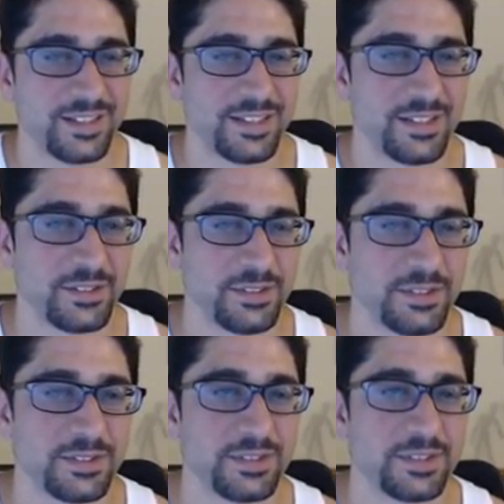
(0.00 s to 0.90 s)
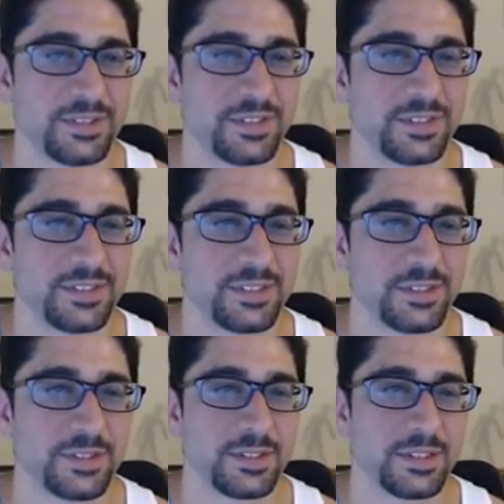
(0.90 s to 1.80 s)
I don't know.
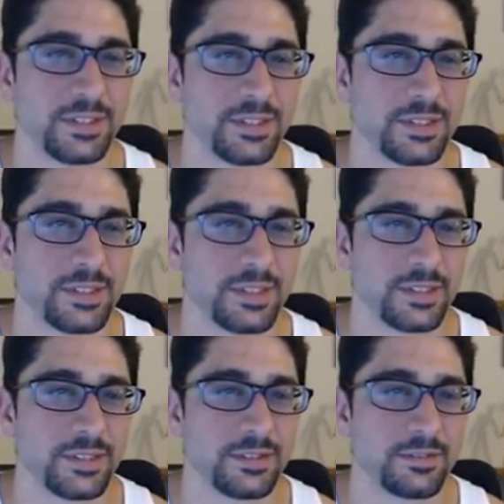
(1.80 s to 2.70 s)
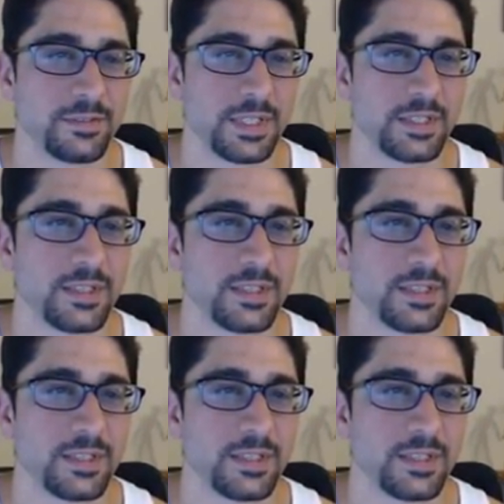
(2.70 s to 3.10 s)
Go ahead. Fight.